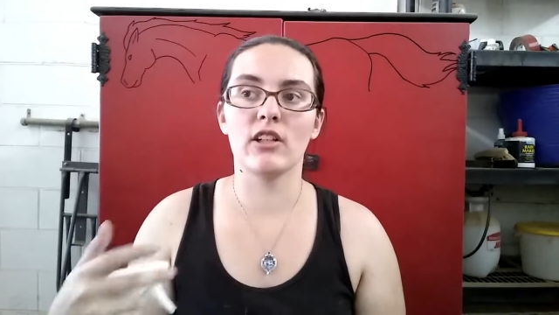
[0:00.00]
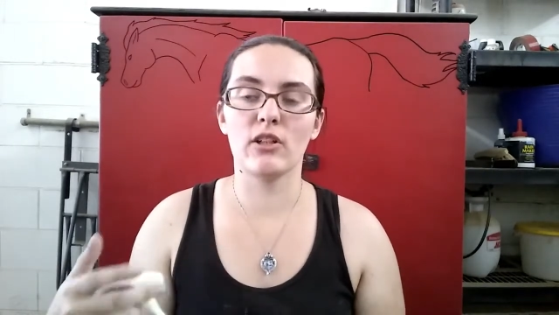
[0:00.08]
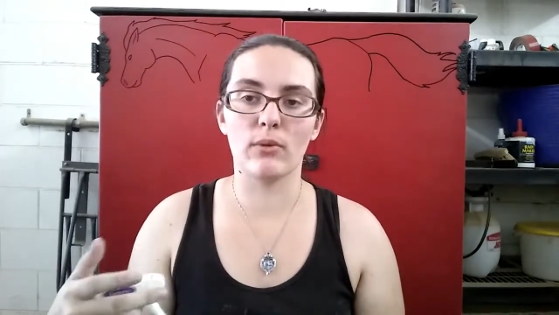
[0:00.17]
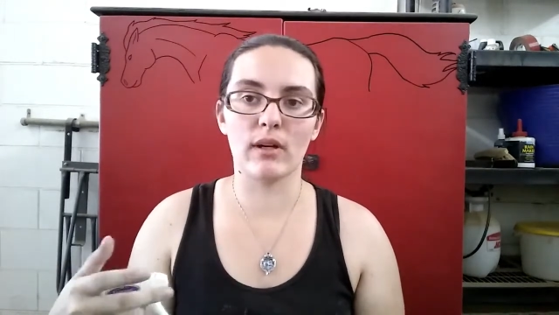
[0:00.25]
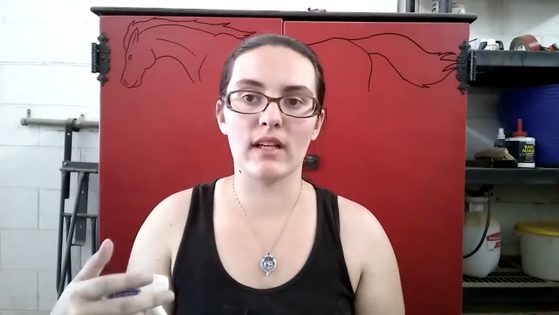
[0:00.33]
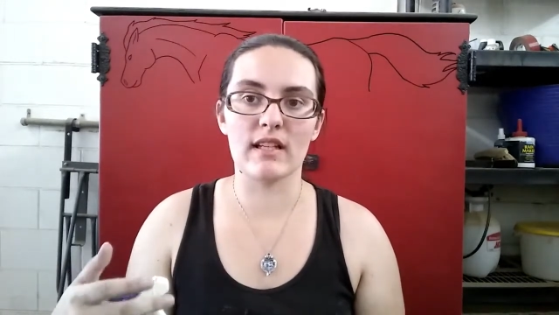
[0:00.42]

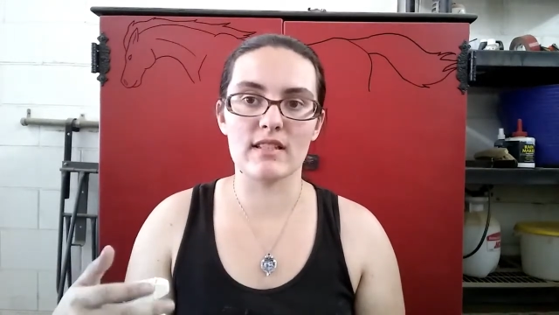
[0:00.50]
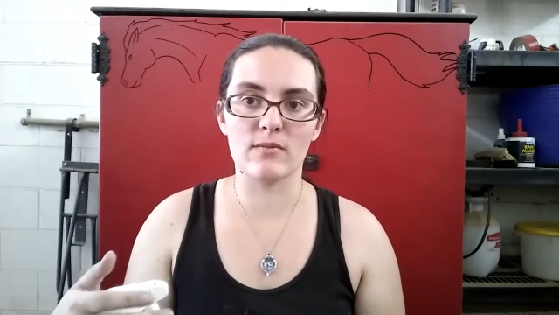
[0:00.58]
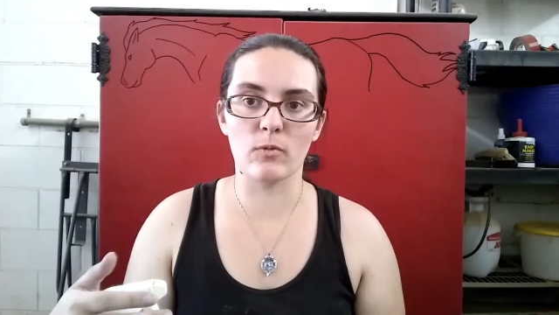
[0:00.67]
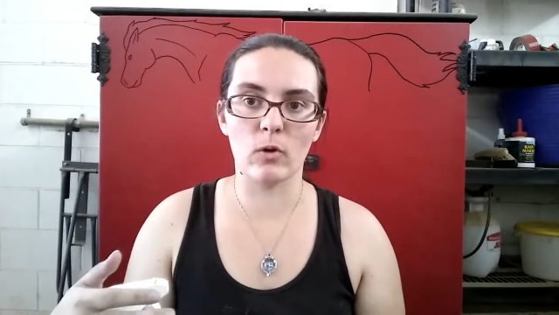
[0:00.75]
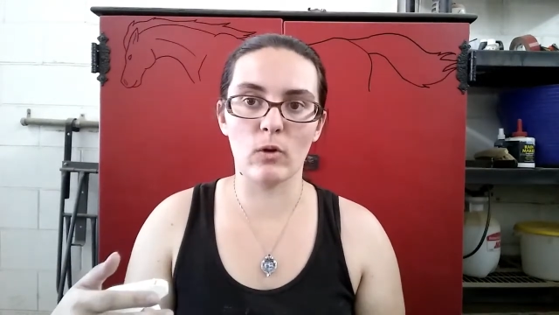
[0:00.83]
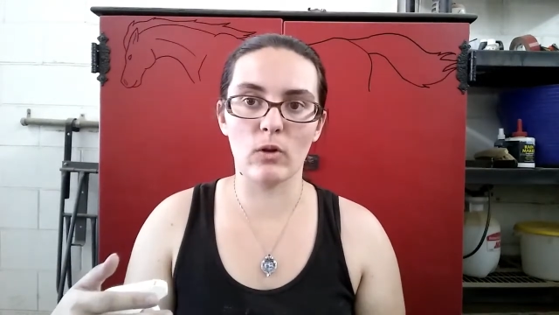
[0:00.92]
you want to get
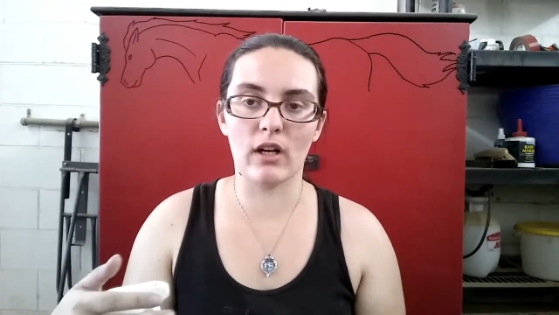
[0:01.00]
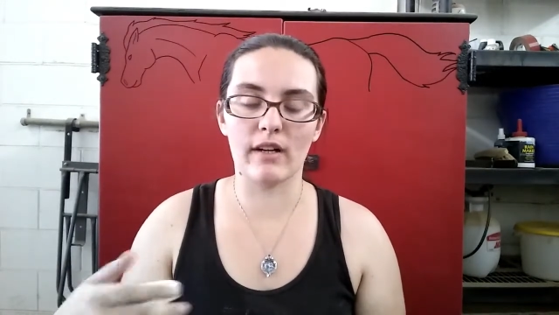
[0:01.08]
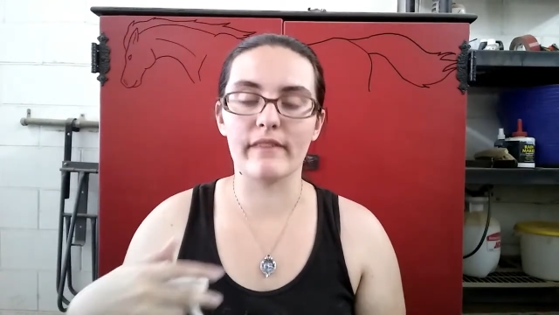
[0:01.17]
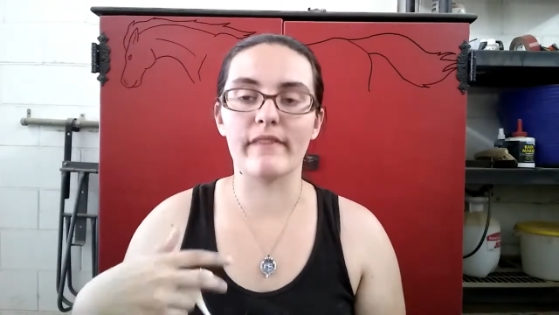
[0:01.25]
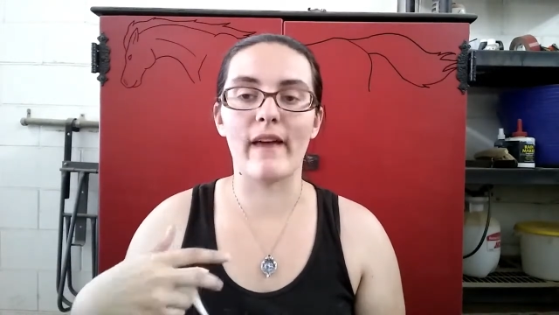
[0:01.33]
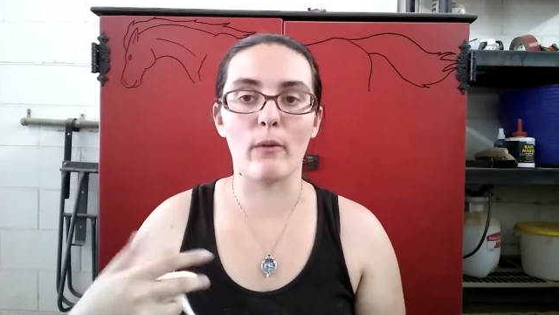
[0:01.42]
some
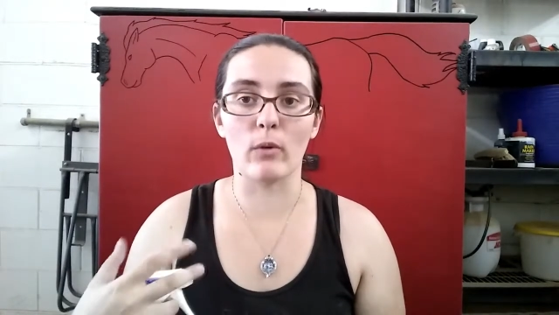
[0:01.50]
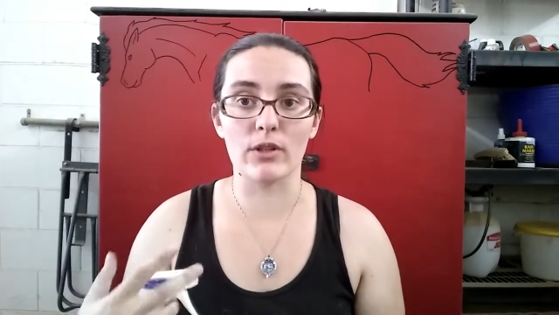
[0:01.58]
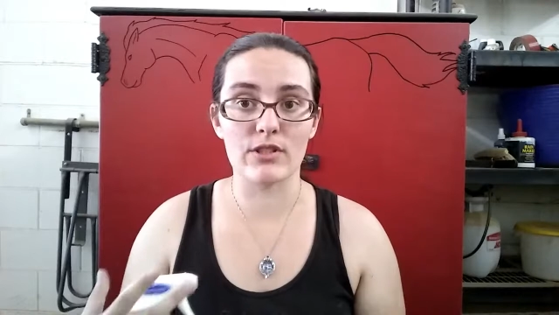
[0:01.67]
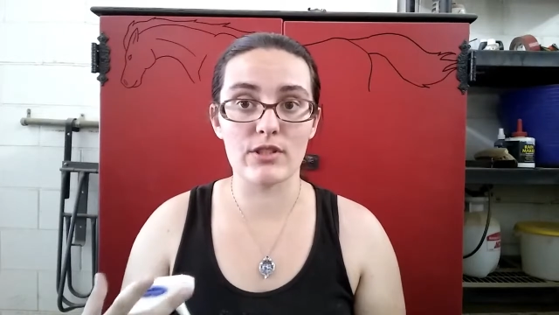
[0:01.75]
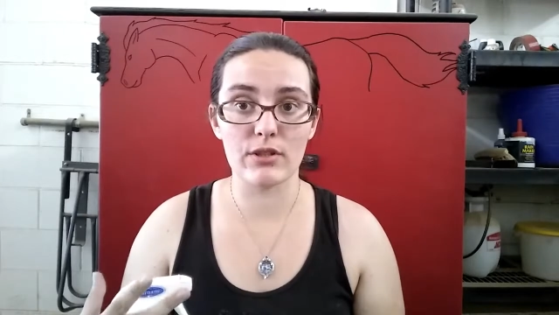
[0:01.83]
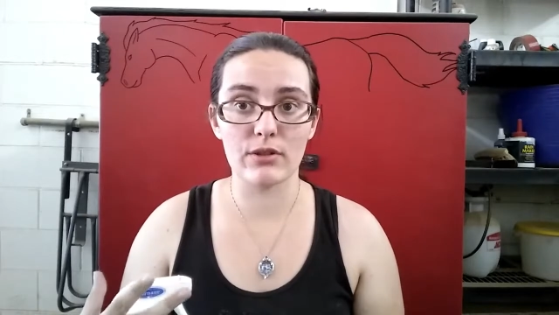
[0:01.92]
roll-on, that
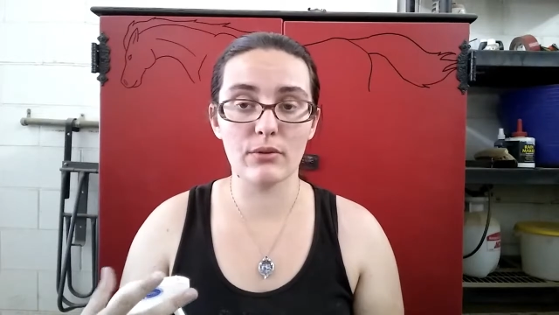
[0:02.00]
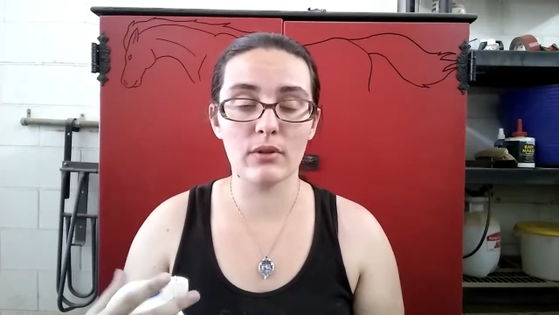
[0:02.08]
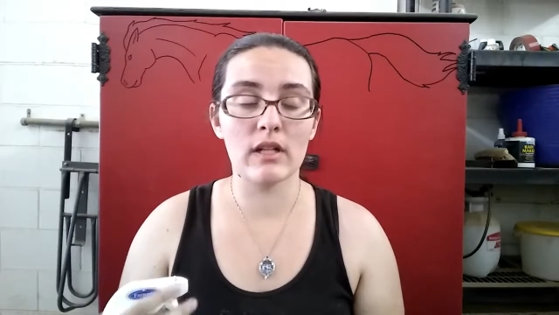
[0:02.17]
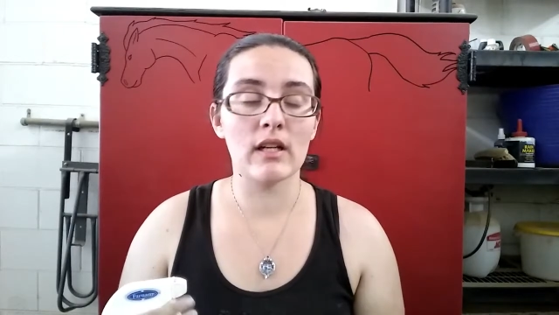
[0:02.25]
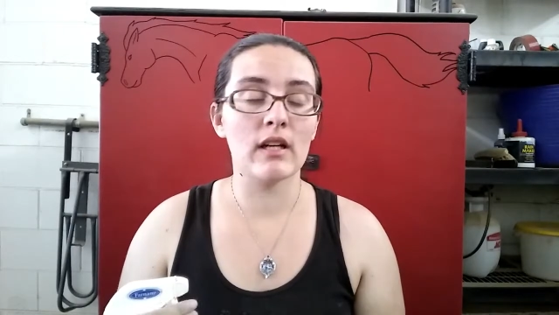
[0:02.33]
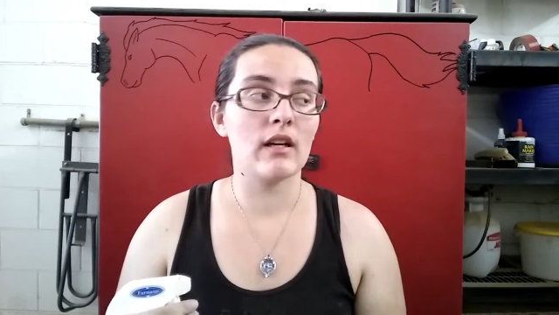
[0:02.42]
works
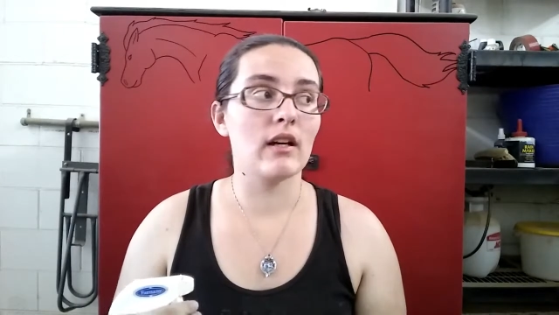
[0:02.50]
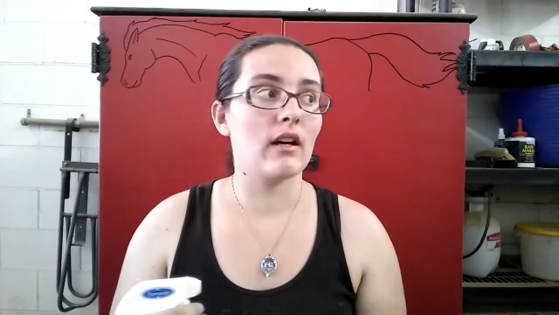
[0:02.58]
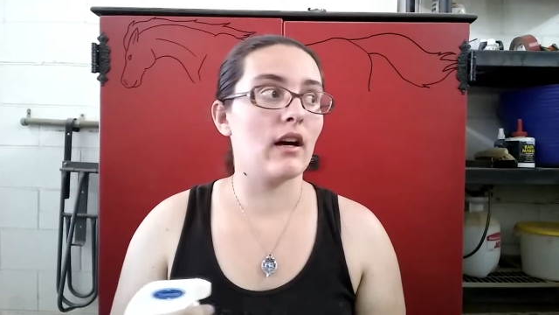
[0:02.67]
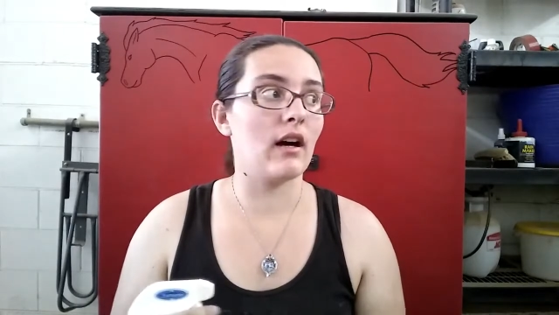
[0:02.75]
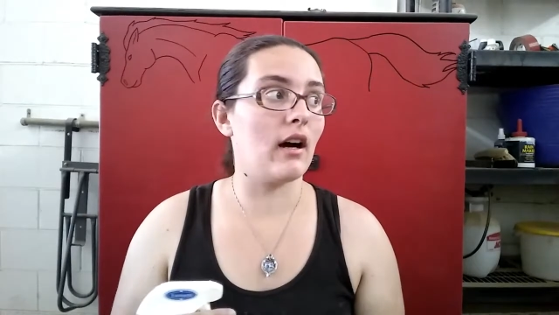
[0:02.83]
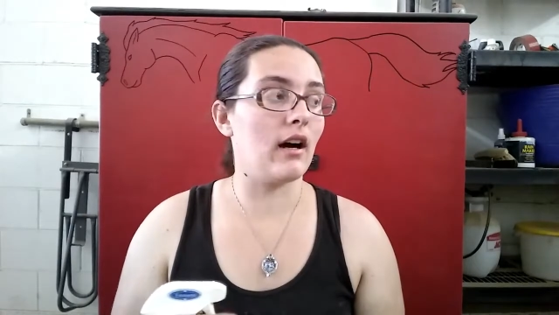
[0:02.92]
too.
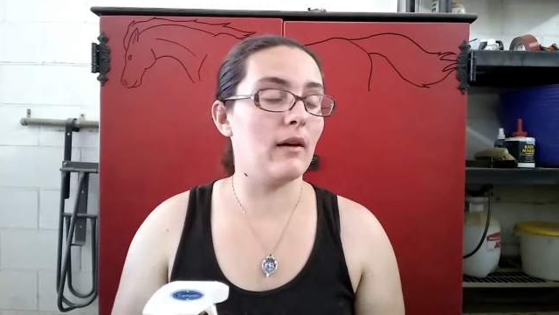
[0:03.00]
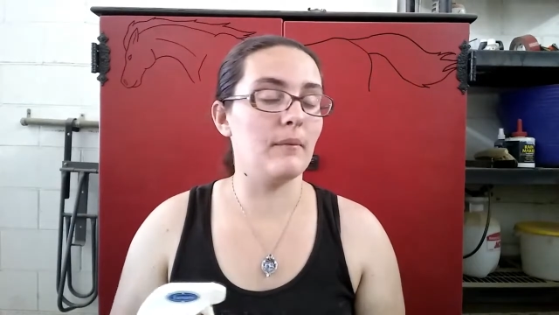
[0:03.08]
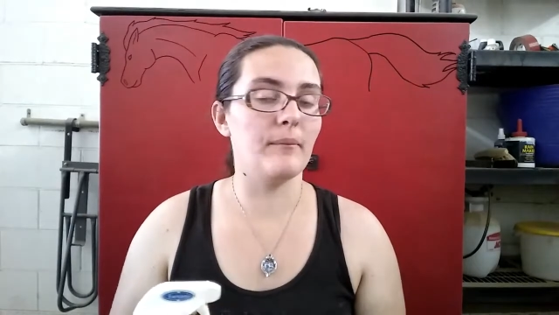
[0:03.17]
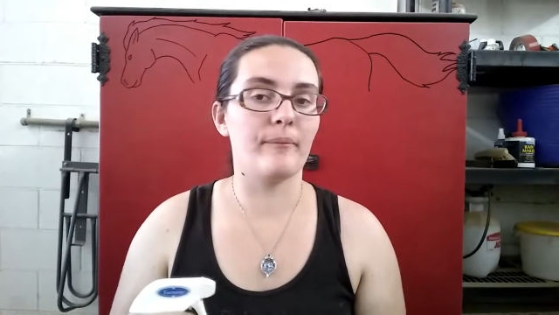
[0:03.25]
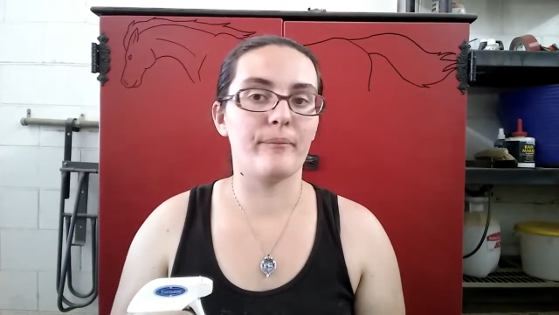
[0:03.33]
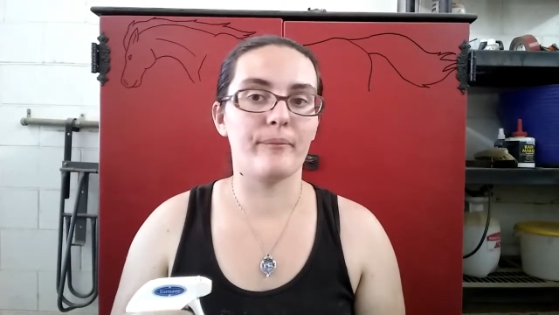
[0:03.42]
But